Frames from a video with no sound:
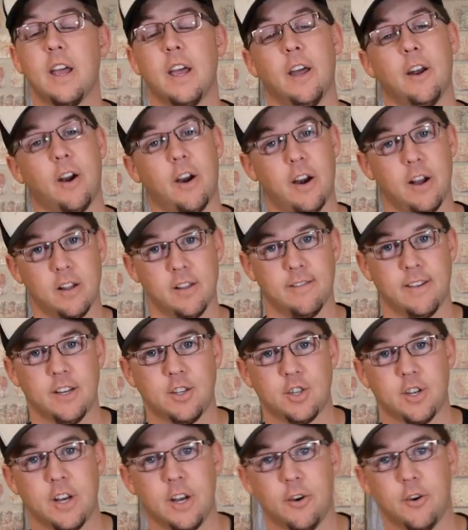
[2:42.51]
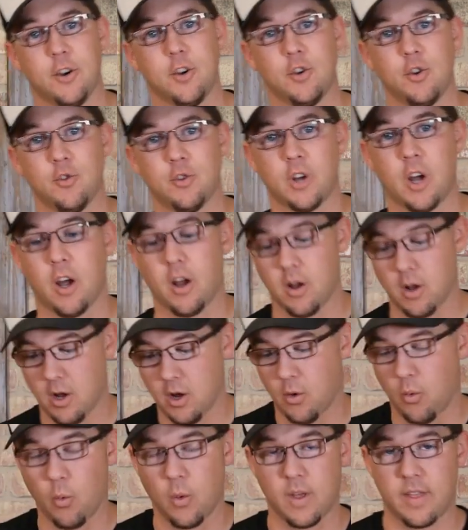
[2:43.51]
at our elevation here in Utah
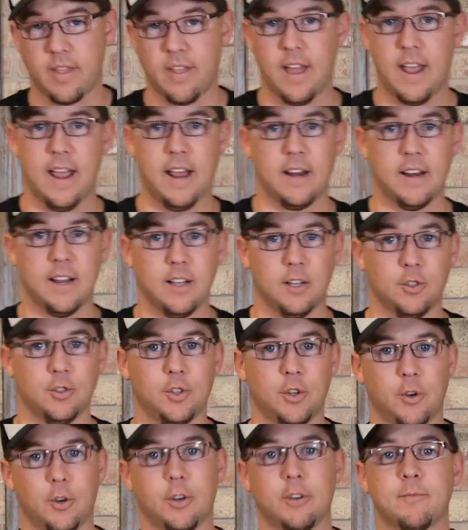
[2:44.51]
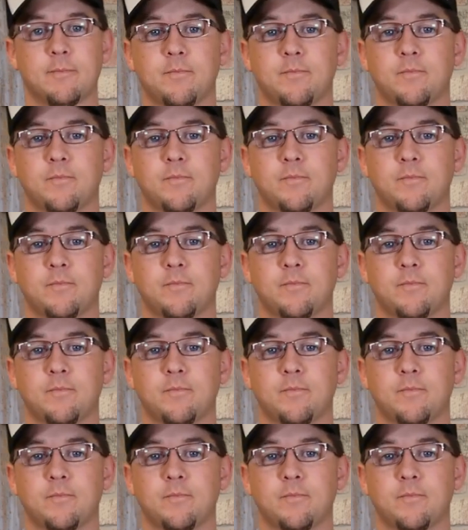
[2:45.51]
with the handheld tuner.